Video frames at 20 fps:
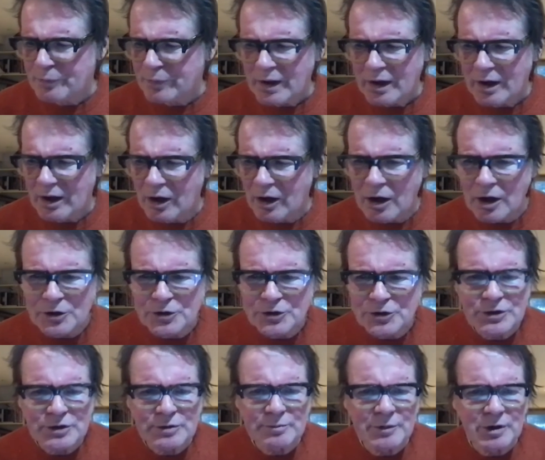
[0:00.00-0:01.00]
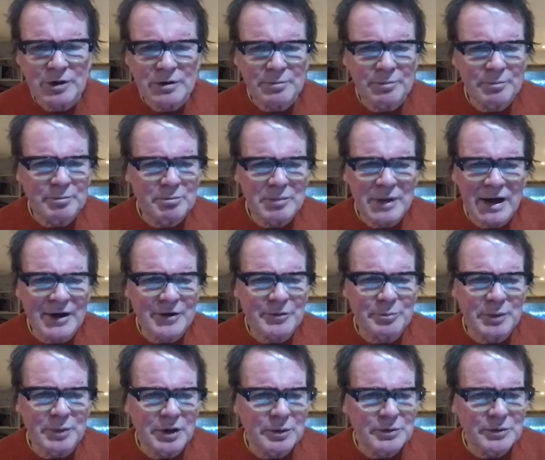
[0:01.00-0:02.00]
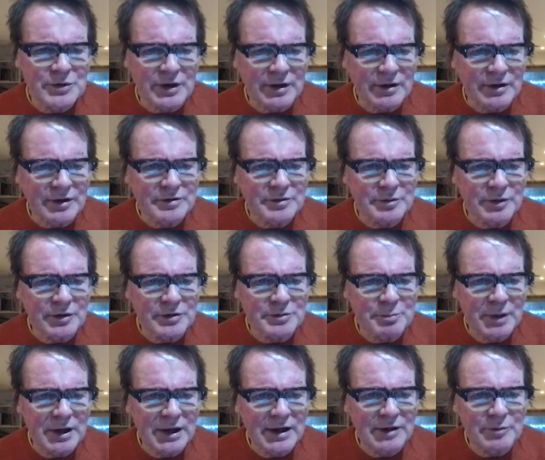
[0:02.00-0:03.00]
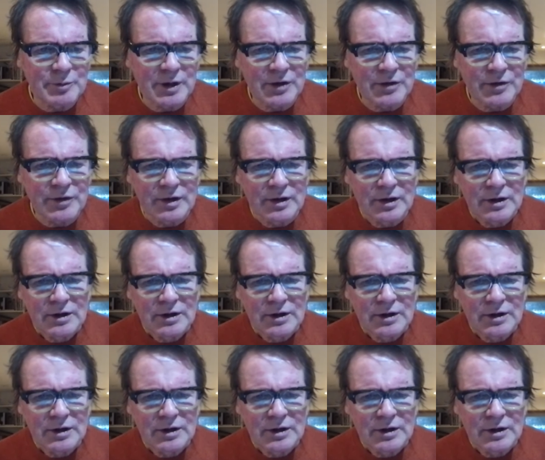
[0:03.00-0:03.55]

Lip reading: harsh, mad music that's made with